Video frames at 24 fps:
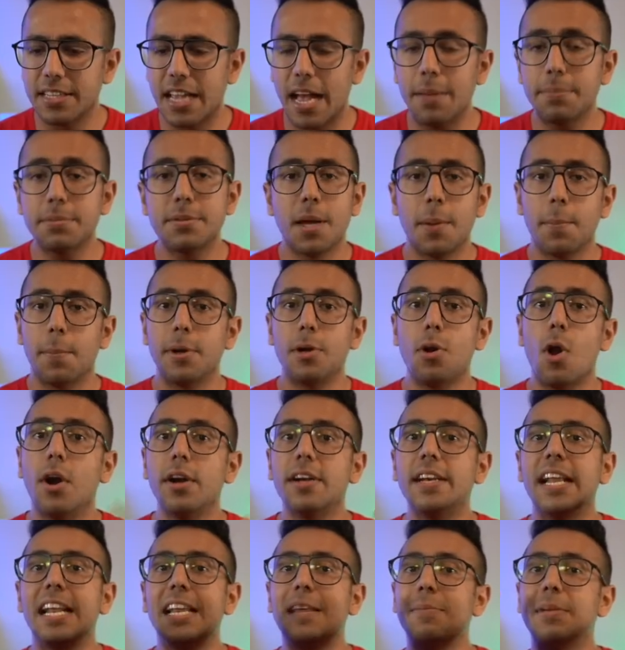apps, but
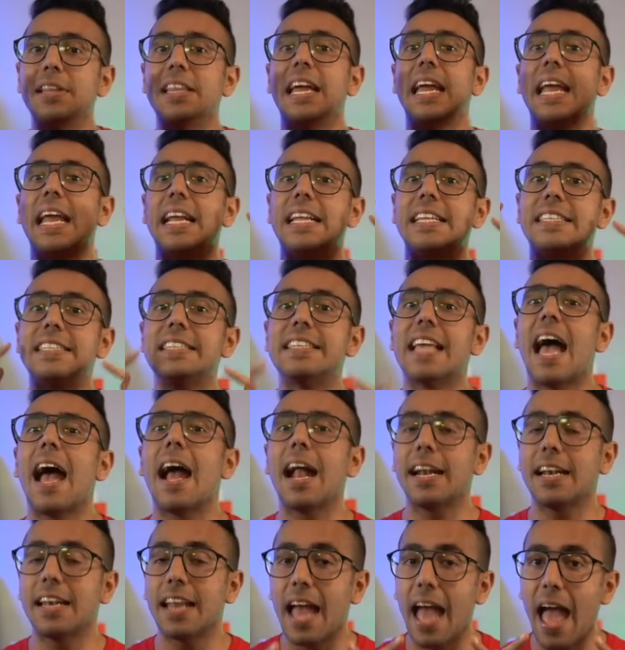not telling me the
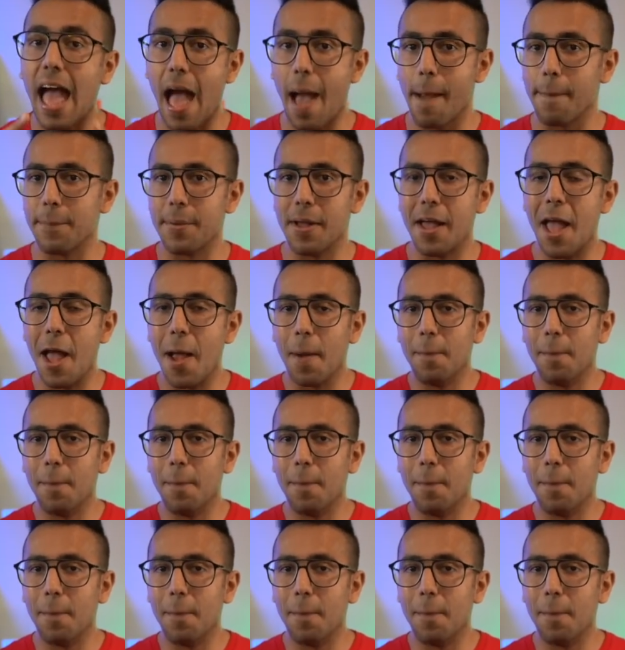exact app.